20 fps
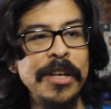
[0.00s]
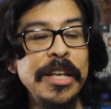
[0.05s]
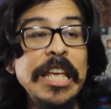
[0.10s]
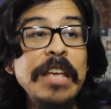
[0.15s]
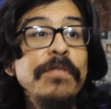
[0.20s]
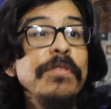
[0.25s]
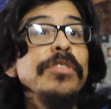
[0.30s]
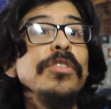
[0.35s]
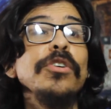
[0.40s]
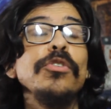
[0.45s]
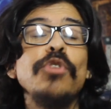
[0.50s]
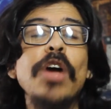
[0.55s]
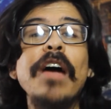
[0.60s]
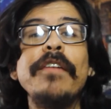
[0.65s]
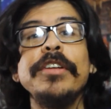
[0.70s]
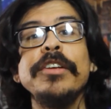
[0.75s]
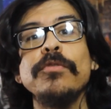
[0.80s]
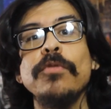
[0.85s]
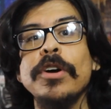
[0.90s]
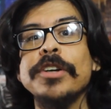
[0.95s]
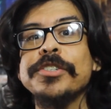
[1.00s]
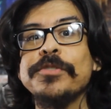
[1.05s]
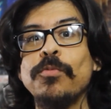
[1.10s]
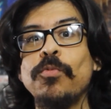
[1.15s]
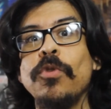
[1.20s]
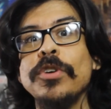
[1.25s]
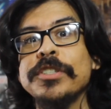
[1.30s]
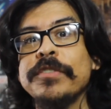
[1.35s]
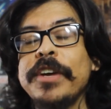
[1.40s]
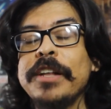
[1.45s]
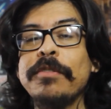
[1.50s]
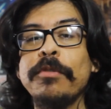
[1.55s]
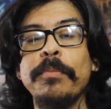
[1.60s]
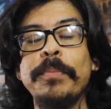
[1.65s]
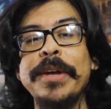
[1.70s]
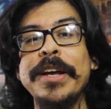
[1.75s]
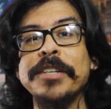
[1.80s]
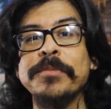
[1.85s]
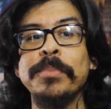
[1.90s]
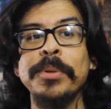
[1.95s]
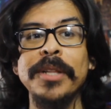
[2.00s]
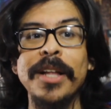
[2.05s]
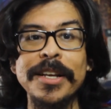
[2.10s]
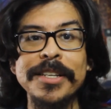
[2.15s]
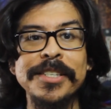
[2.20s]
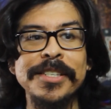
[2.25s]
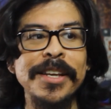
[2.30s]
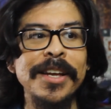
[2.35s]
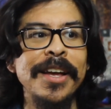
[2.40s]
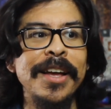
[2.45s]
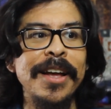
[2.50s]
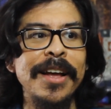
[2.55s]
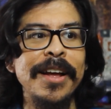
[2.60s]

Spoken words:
Even though Gravity Rush was available for PS Plus,